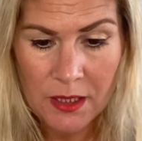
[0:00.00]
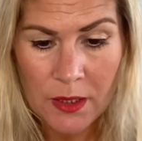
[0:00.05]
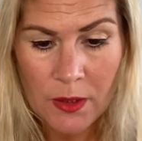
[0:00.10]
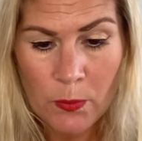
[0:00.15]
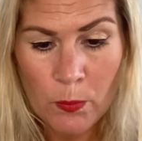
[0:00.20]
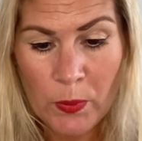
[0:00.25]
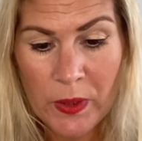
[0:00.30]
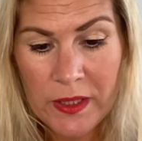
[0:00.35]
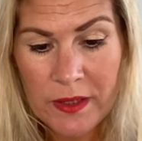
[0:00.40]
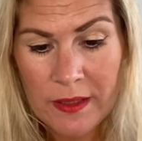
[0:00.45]

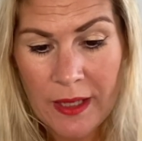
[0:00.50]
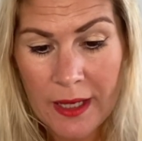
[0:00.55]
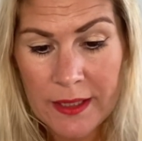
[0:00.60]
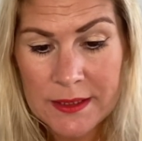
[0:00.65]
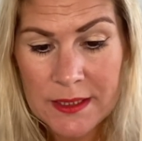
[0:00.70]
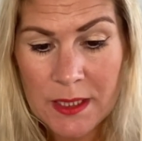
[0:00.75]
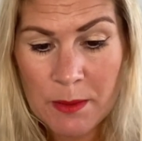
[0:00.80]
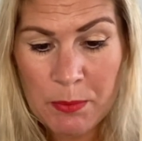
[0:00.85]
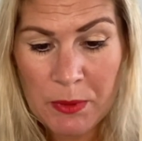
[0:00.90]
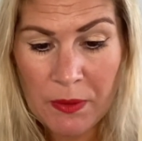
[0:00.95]
With that,
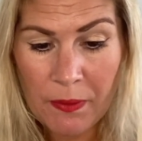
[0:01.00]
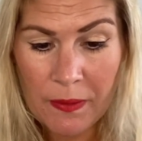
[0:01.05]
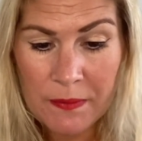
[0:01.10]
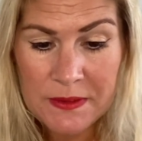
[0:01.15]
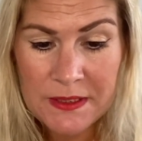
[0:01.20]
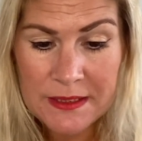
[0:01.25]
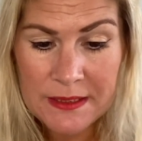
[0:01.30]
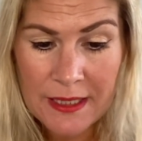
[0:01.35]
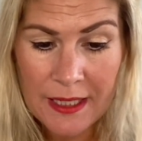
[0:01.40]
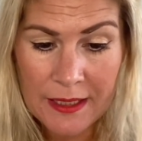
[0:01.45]
he blew out
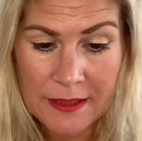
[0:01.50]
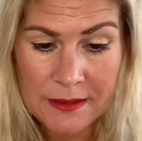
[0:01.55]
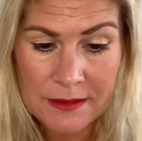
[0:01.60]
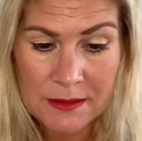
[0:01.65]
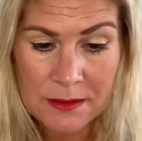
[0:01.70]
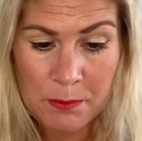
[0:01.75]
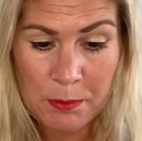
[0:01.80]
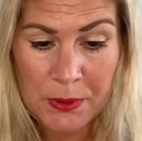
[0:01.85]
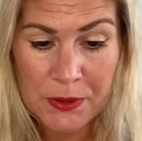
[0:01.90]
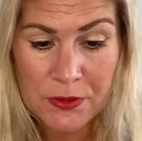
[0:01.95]
his
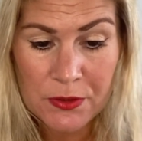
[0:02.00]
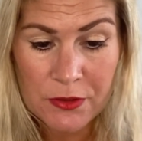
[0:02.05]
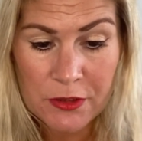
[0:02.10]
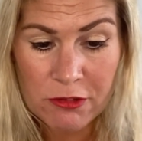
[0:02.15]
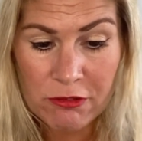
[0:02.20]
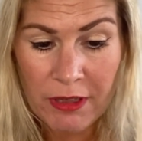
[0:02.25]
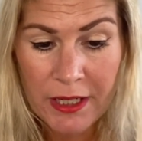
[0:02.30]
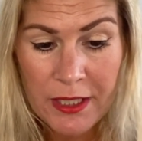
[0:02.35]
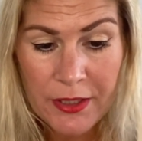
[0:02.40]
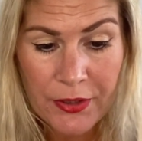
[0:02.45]
candle, put on a
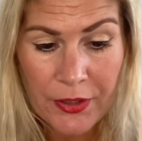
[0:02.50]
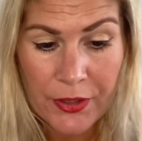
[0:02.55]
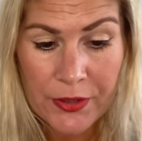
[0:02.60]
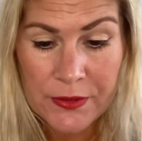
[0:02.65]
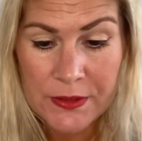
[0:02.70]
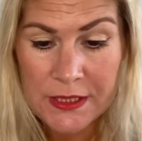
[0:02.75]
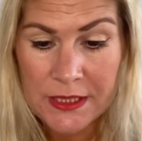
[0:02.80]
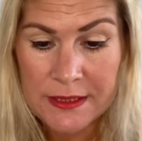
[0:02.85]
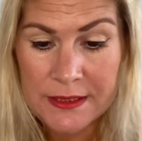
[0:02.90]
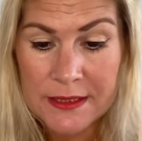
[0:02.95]
great
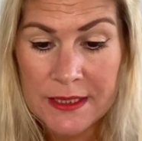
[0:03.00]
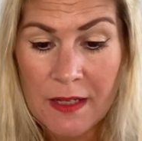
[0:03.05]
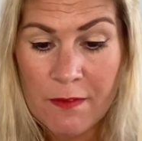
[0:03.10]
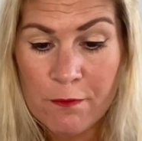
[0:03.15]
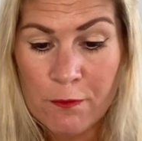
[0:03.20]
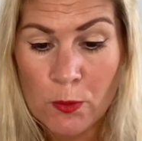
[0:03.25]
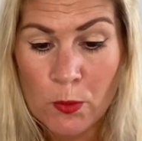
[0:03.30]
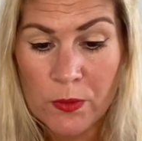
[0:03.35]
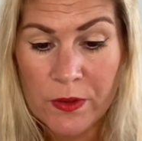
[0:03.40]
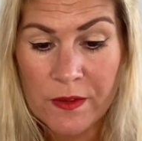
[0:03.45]
coat, and set
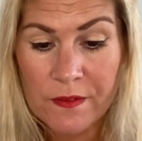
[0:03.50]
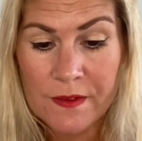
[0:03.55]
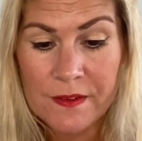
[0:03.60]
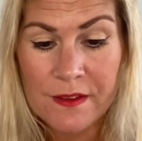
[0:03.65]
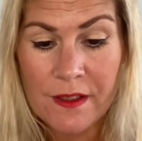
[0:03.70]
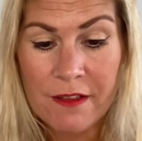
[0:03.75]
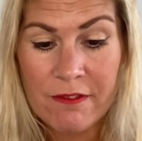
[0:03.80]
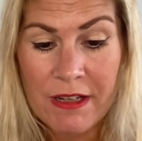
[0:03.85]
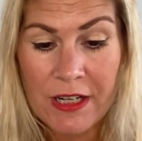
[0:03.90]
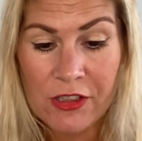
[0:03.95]
forth in the
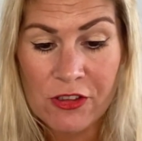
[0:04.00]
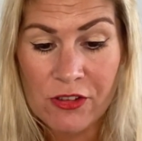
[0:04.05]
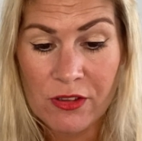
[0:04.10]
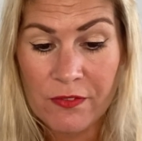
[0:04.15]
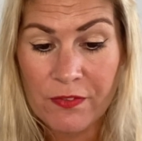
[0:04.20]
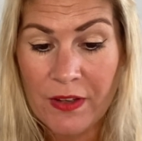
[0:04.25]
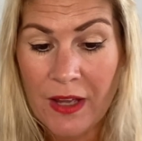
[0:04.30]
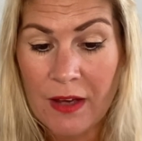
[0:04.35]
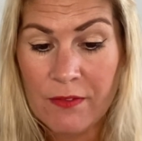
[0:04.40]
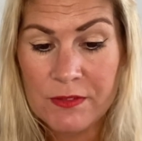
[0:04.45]
direction
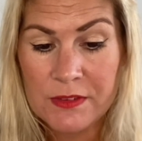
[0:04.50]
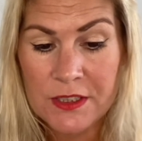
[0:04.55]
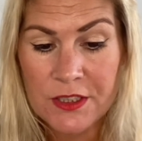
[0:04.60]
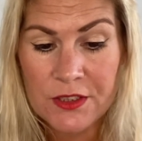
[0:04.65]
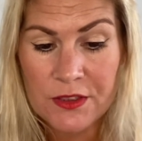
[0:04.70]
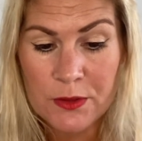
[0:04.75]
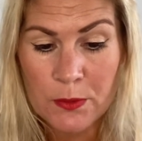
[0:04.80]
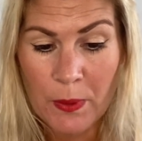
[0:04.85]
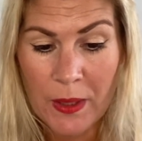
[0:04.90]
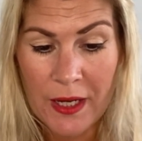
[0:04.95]
of Cavendish
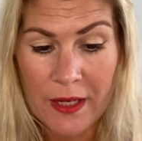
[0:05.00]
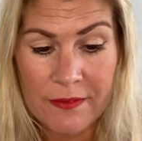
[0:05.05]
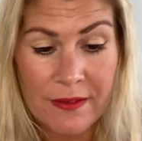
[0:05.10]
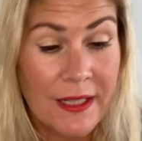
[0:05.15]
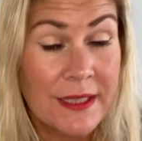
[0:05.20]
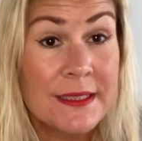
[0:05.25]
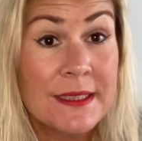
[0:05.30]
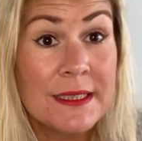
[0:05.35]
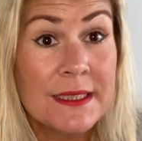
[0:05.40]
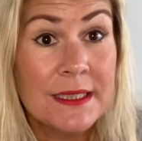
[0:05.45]
Square,
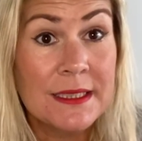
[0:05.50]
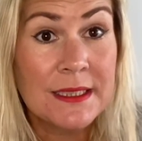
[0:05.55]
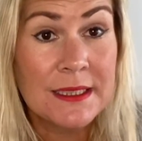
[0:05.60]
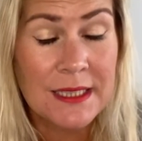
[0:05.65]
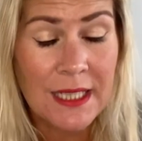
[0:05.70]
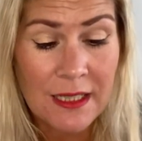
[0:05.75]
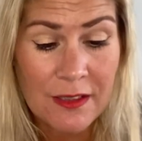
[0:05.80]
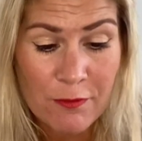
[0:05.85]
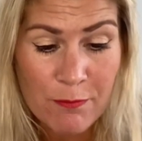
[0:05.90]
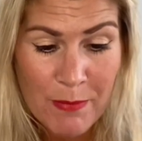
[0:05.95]
that
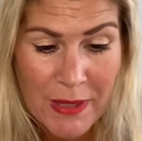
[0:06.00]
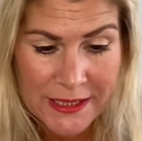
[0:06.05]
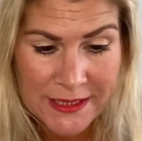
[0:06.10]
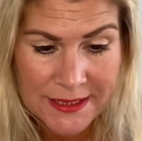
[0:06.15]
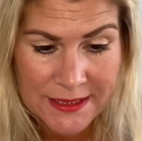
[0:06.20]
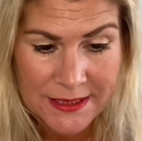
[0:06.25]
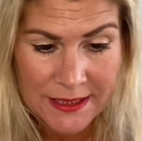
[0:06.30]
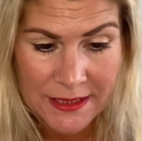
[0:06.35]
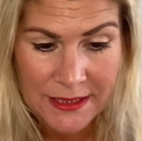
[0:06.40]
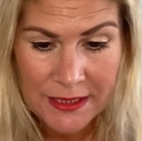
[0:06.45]
citadel of
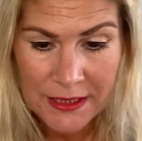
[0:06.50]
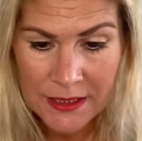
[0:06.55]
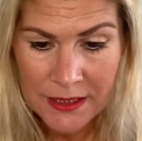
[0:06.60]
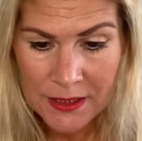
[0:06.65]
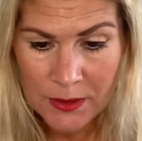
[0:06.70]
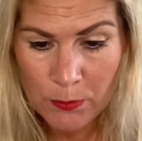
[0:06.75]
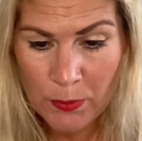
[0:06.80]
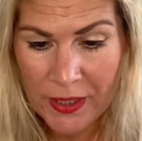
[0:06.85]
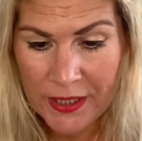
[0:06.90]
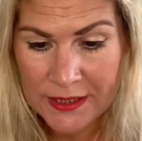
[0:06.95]
medicine,
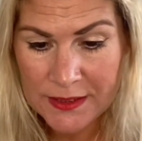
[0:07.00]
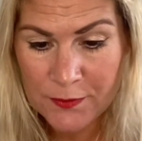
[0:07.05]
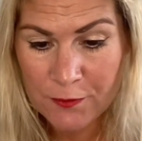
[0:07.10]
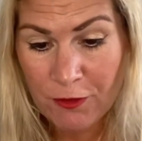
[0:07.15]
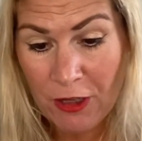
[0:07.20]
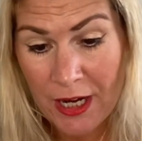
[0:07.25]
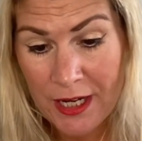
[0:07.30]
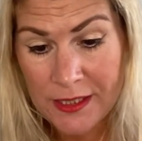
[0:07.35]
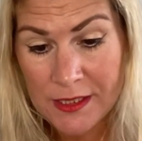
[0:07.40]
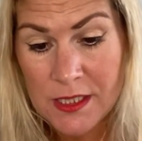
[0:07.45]
where his
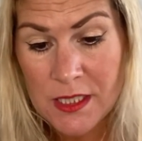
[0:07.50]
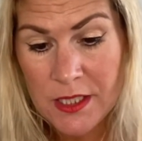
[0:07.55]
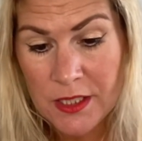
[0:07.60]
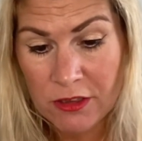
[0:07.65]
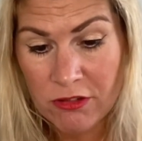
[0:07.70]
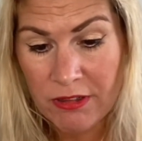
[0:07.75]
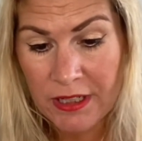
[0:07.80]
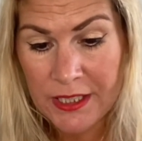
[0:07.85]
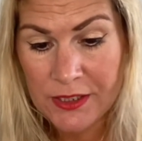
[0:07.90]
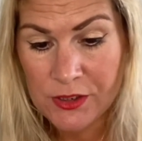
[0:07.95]
friend, the
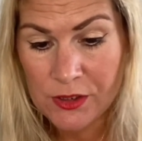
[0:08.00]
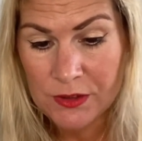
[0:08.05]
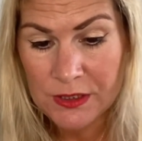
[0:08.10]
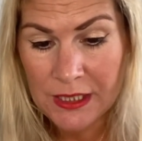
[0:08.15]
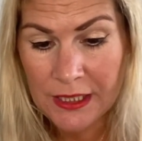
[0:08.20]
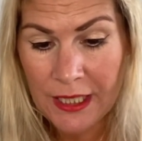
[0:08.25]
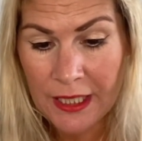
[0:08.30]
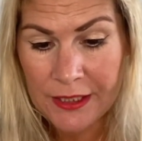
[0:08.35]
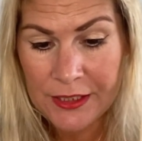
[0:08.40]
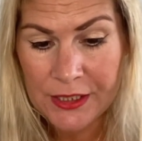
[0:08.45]
great Dr.
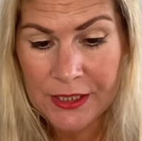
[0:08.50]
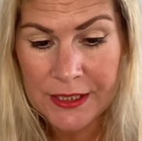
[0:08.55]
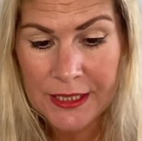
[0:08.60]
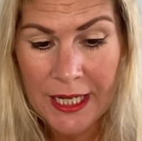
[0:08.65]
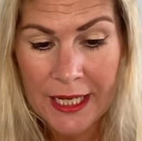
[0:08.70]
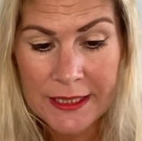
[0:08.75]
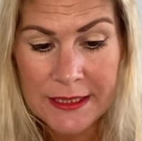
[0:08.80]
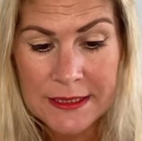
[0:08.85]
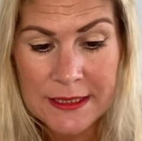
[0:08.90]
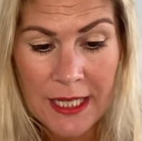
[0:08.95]
Lanyon,
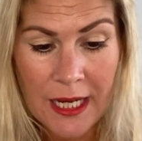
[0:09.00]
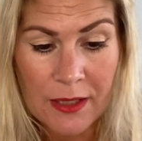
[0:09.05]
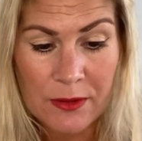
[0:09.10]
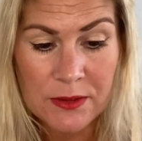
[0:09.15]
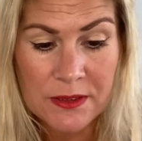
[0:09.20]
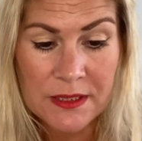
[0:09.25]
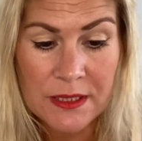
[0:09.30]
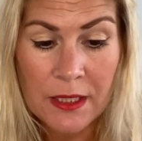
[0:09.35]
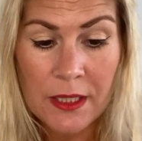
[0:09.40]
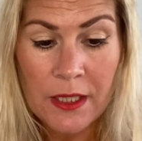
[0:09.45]
had his
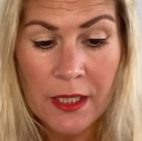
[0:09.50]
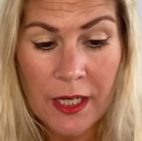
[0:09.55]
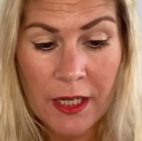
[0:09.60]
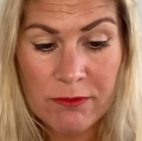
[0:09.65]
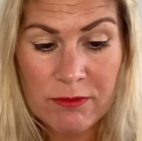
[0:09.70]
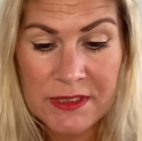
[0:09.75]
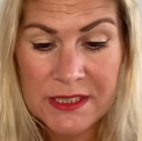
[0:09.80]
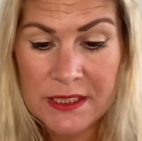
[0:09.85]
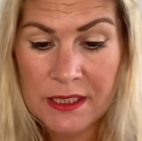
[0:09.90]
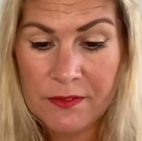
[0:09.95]
house and
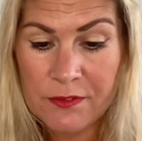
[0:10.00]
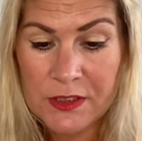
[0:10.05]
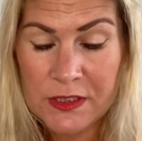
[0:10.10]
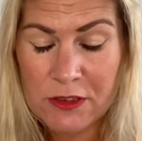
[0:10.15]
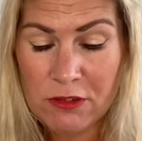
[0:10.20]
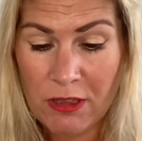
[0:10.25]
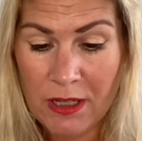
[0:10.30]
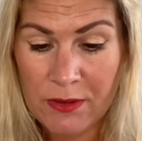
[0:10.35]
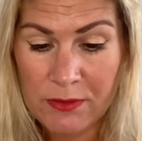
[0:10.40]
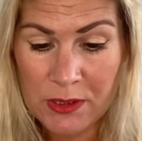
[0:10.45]
received his
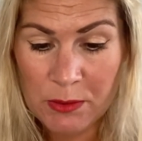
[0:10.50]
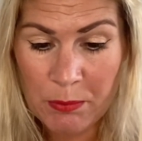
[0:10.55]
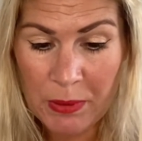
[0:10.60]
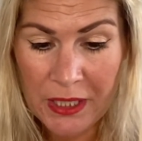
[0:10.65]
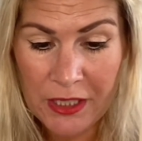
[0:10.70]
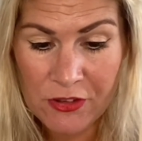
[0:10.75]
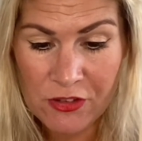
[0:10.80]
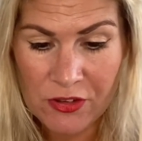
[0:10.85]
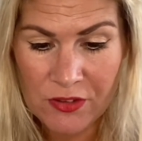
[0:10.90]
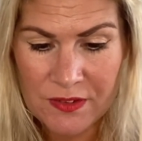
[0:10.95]
crowding
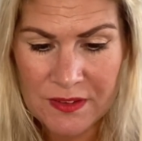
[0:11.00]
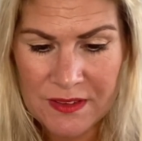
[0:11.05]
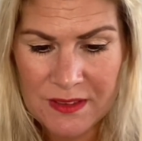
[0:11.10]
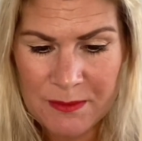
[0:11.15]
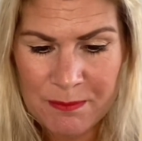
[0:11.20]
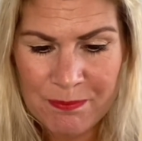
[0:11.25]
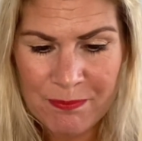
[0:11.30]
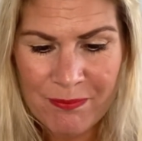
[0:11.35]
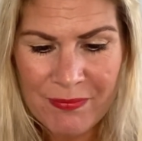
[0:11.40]
patients.